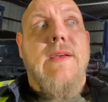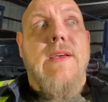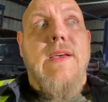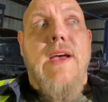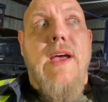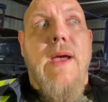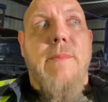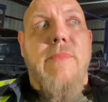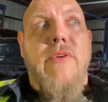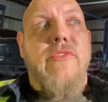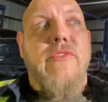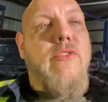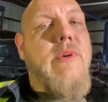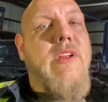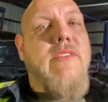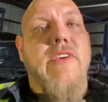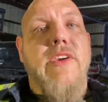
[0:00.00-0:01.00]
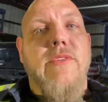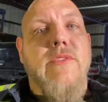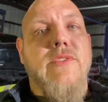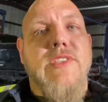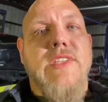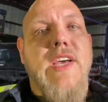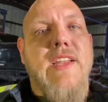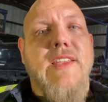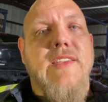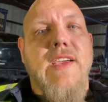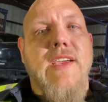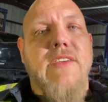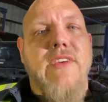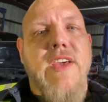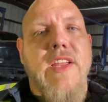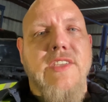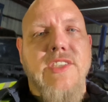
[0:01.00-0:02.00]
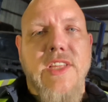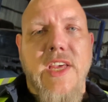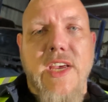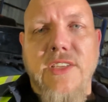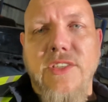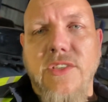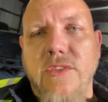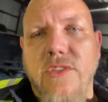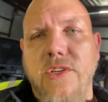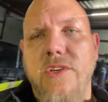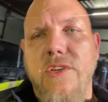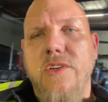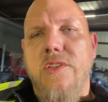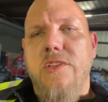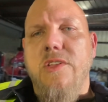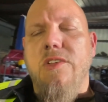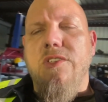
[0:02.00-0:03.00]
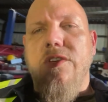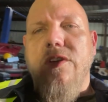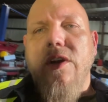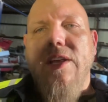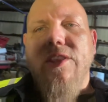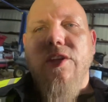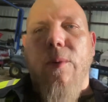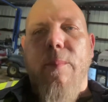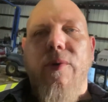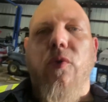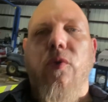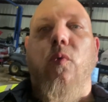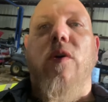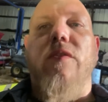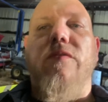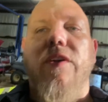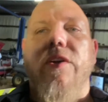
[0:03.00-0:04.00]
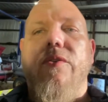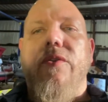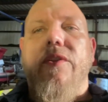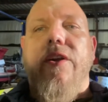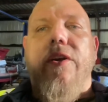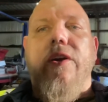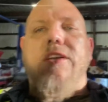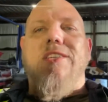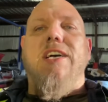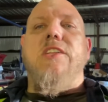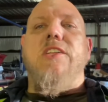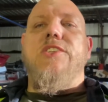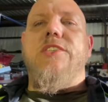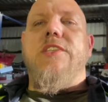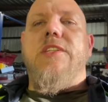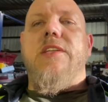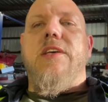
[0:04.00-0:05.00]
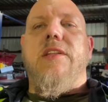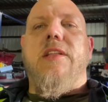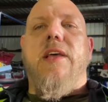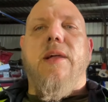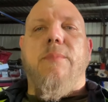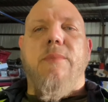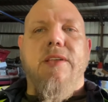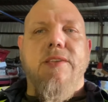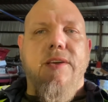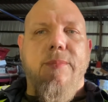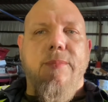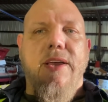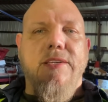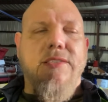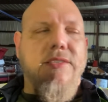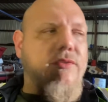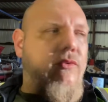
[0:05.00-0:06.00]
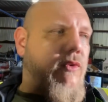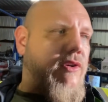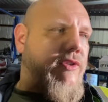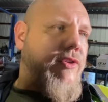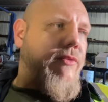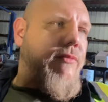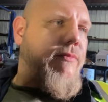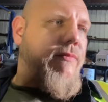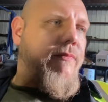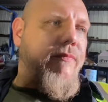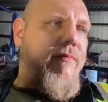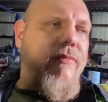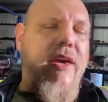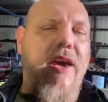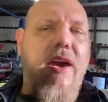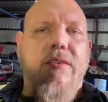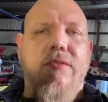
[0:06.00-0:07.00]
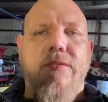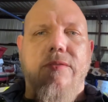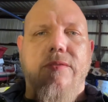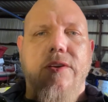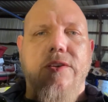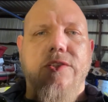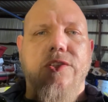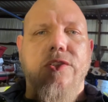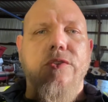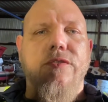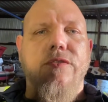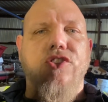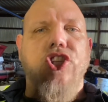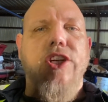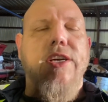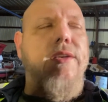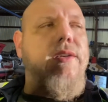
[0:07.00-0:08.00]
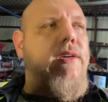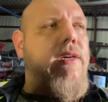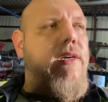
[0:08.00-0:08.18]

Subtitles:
I build too many vehicles not to take advantage of that. So those of you out there building one vehicle that are intelligent, unlike my dumbass that wants to have a slew of shit,